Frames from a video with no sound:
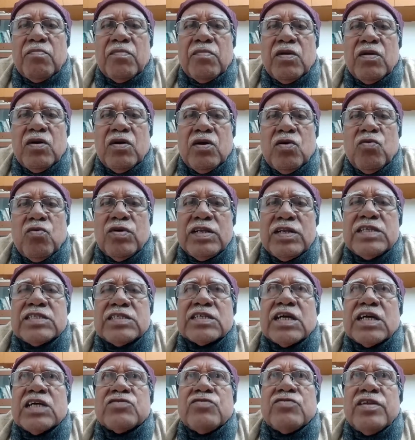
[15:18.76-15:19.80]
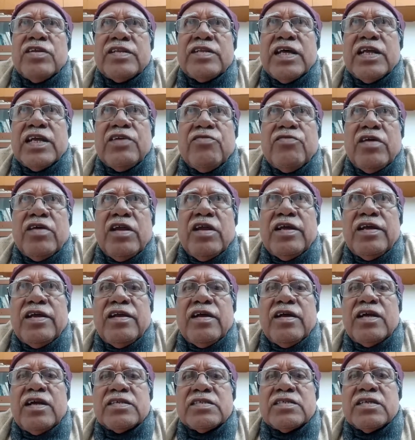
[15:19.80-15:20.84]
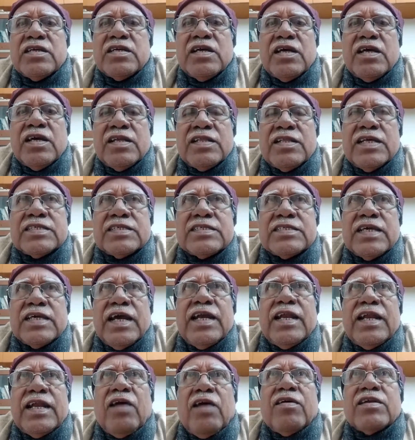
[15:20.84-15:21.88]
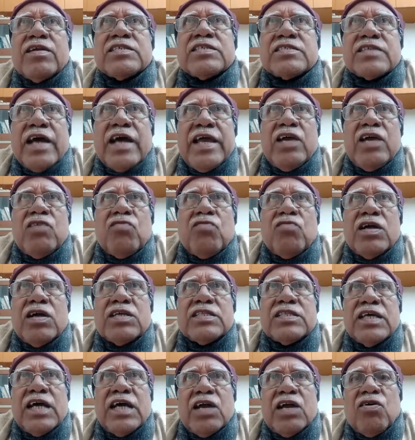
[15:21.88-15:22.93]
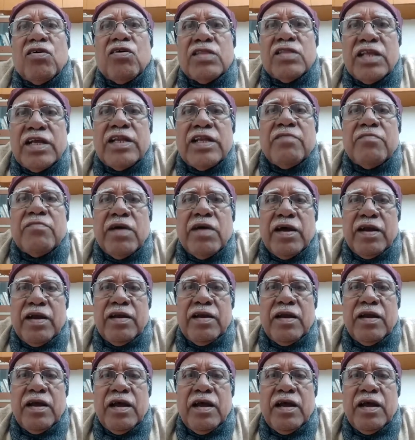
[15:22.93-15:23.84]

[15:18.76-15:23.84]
We discussed with trade union leaders. They said our strike was there on the demand.